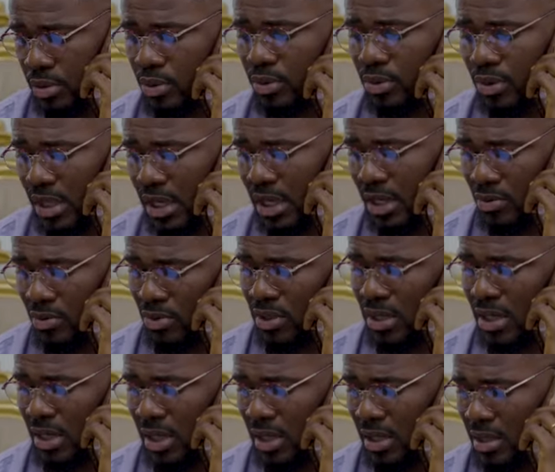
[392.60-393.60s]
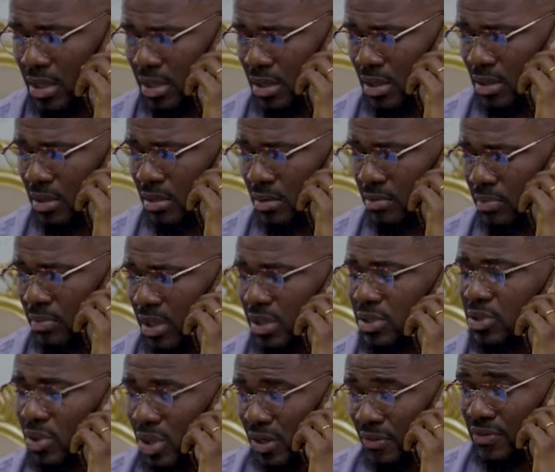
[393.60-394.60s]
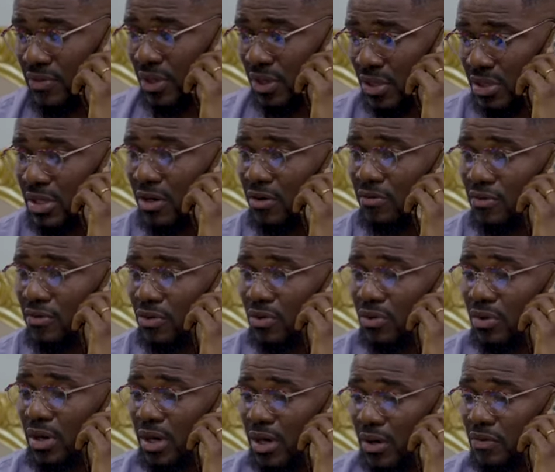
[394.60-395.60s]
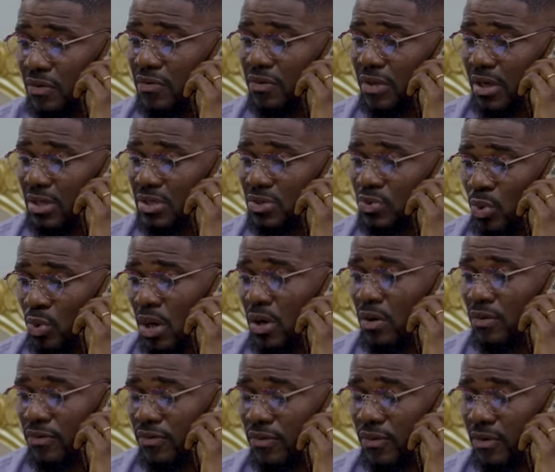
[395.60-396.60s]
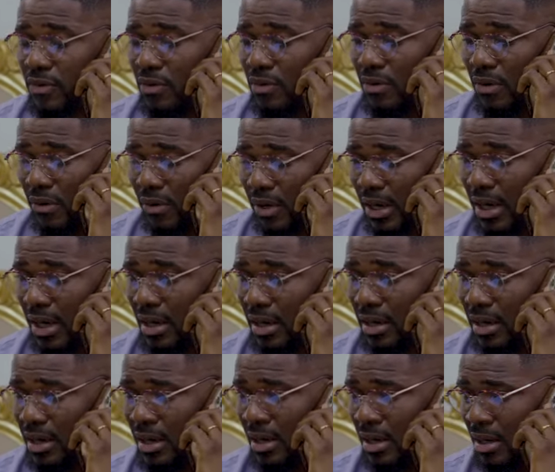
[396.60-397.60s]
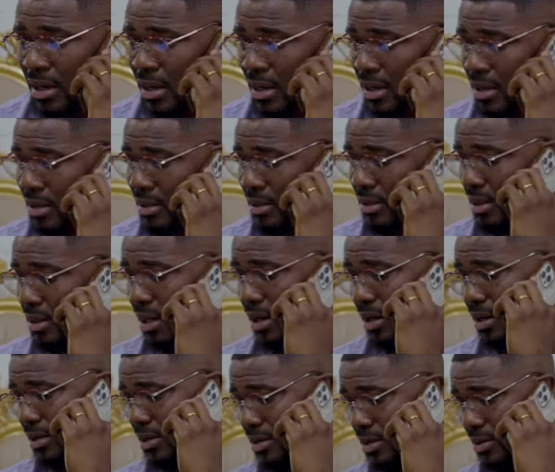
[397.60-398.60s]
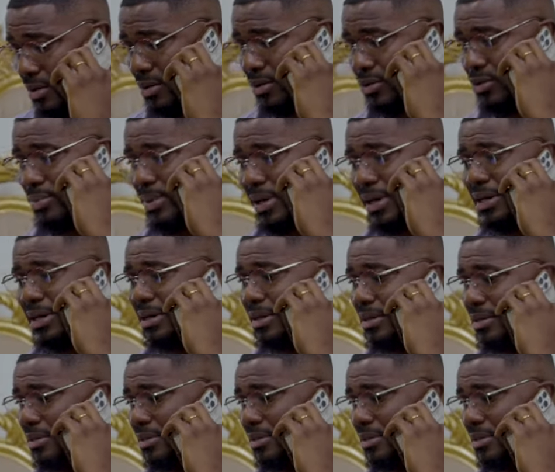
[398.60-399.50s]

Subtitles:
Okay. Please look after yourself, you know, health is wealth. Okay? Yeah, I'll call you back.